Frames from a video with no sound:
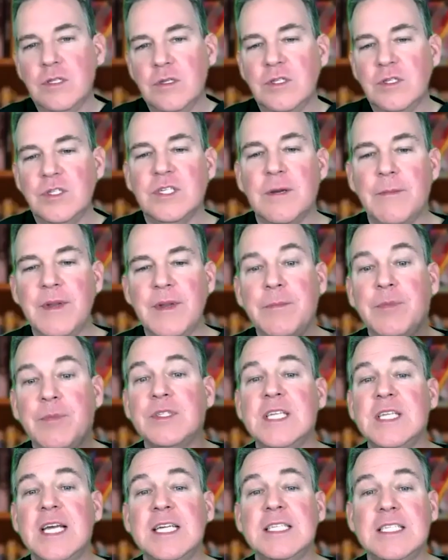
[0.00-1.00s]
Somebody oh.
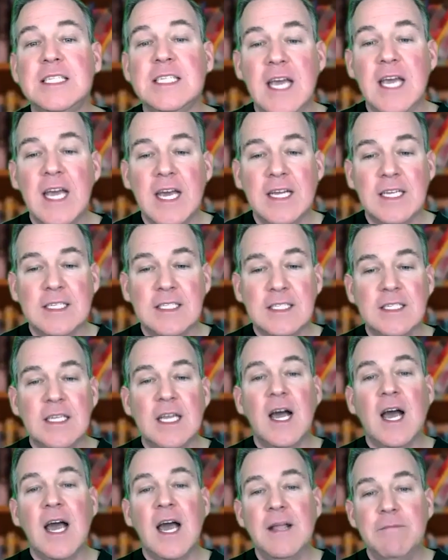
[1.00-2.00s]
presents as
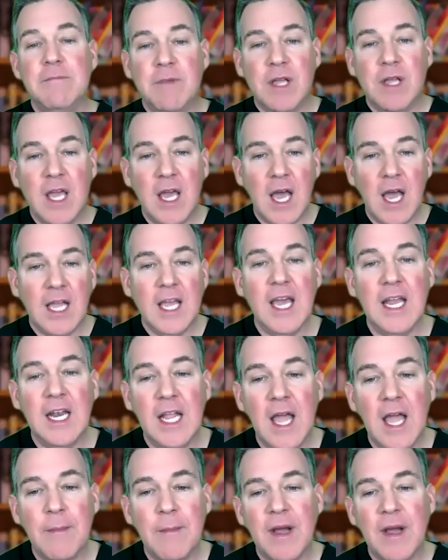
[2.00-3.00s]
I can,
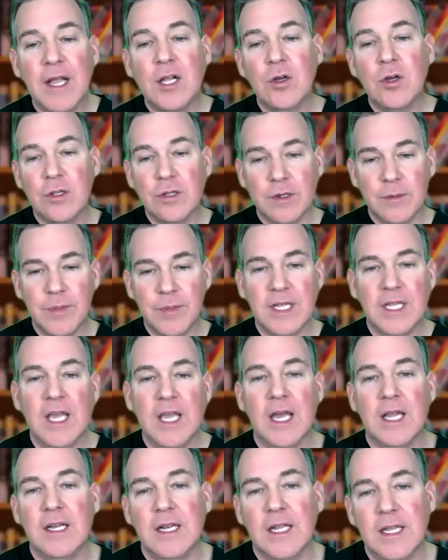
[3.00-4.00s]
am I cochlear implant
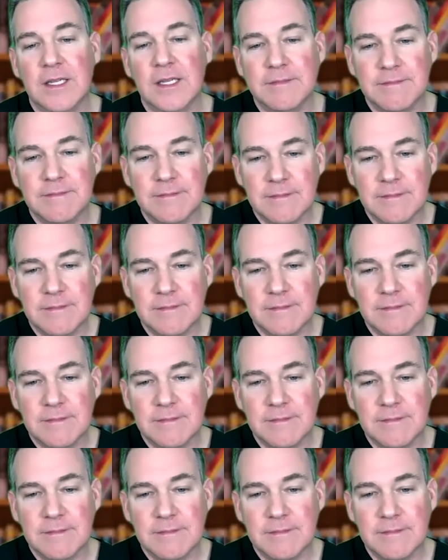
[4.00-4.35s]
candidate?